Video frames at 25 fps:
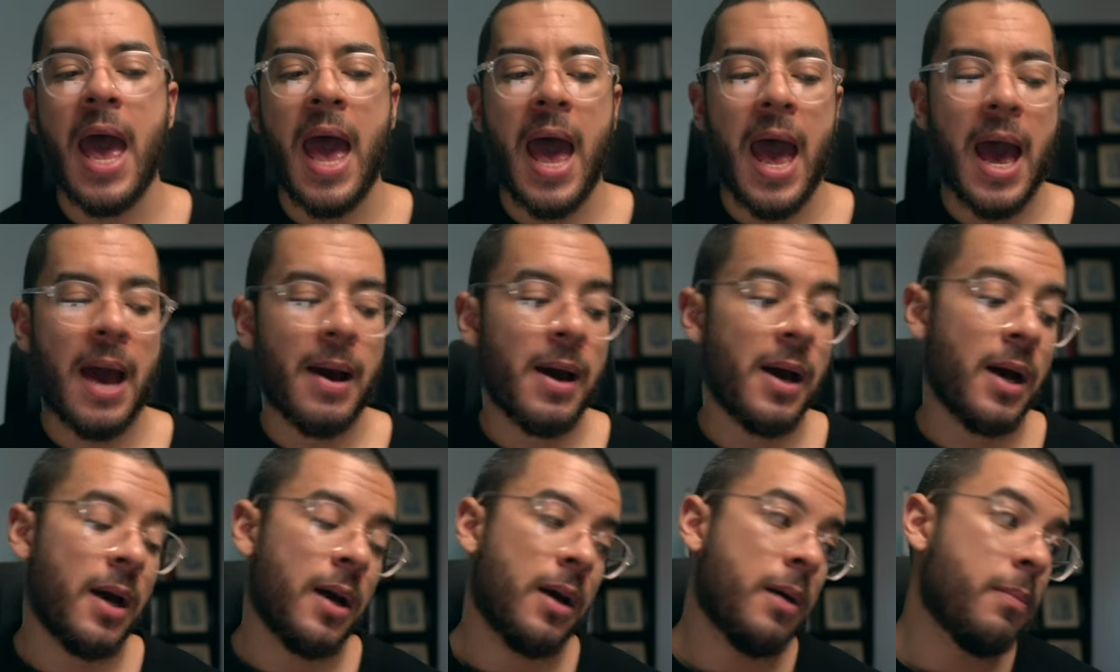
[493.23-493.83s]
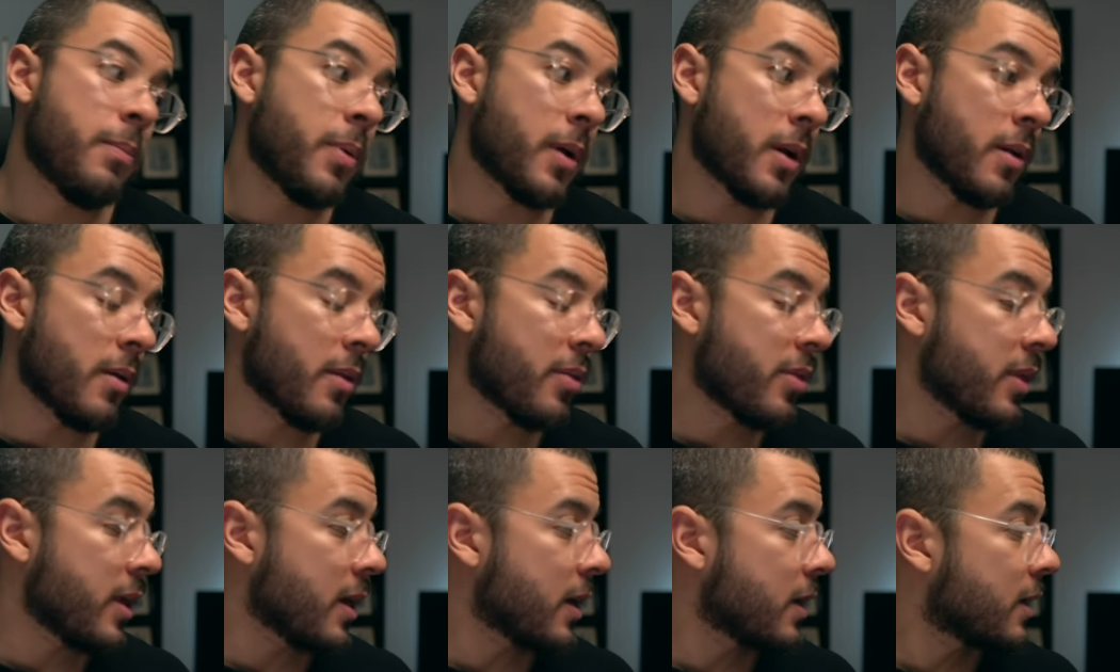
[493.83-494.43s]
But I
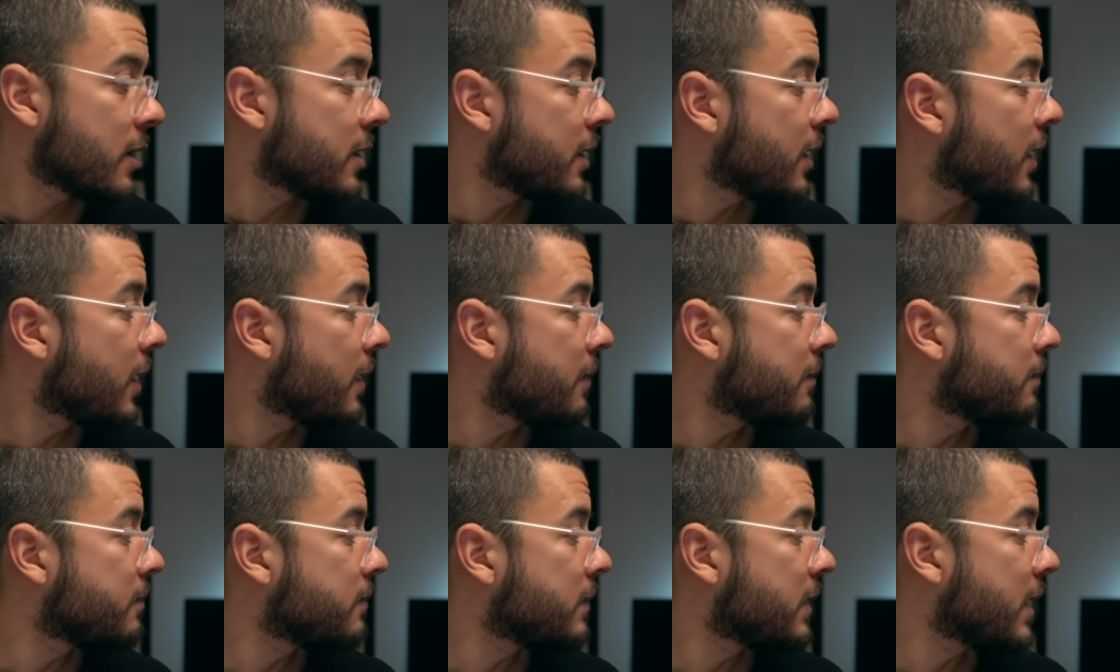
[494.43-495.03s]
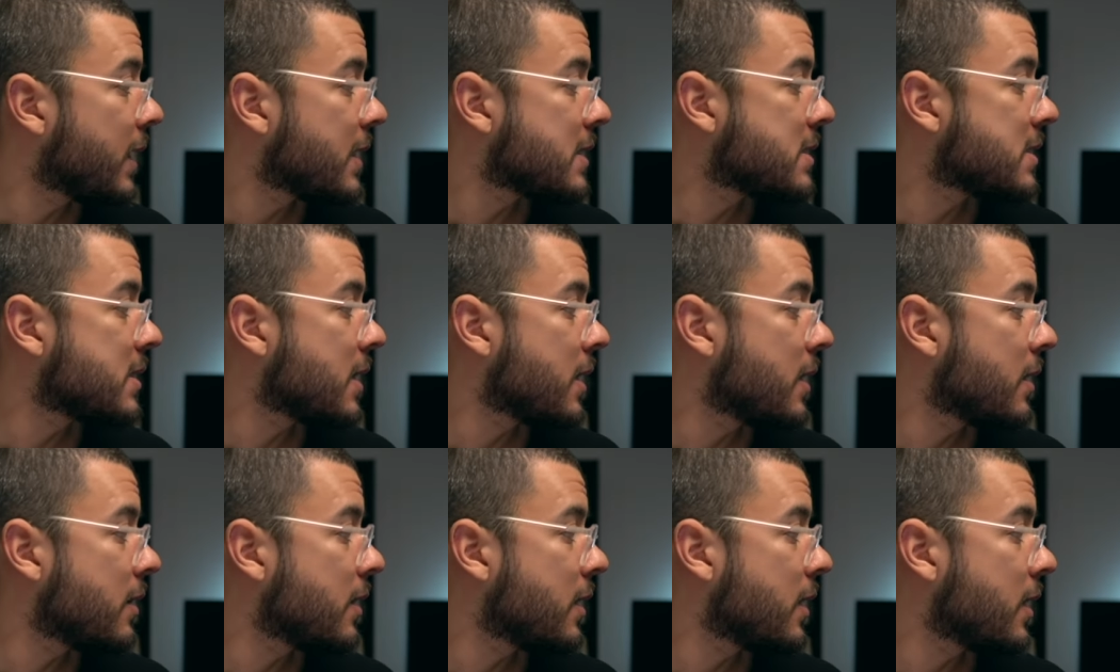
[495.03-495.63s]
think, let's say,
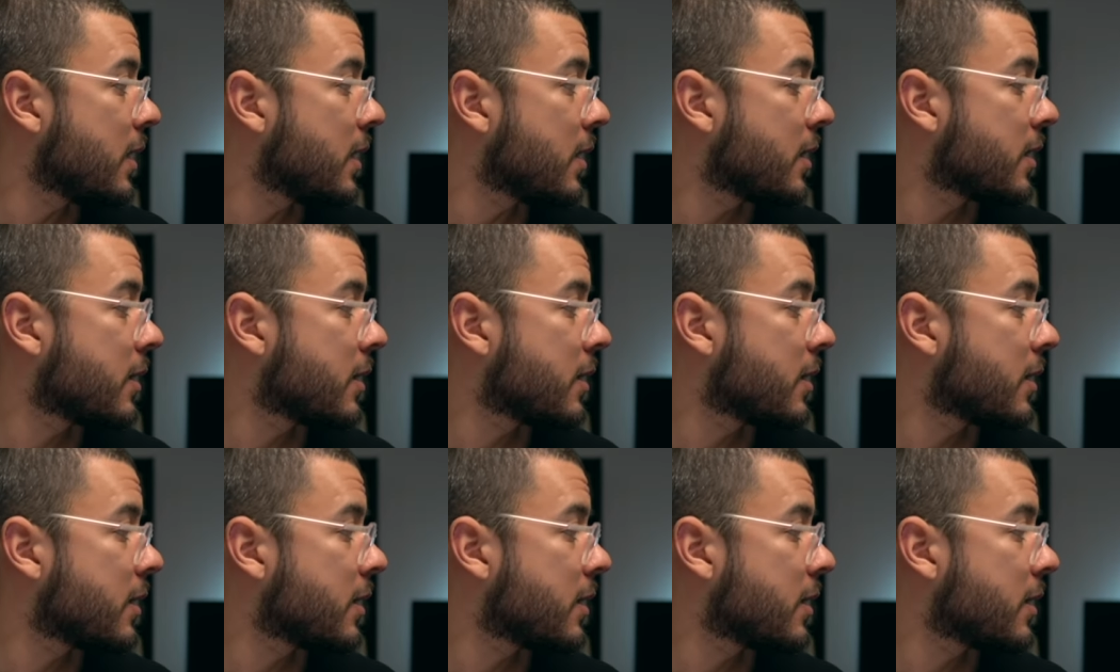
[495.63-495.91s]
the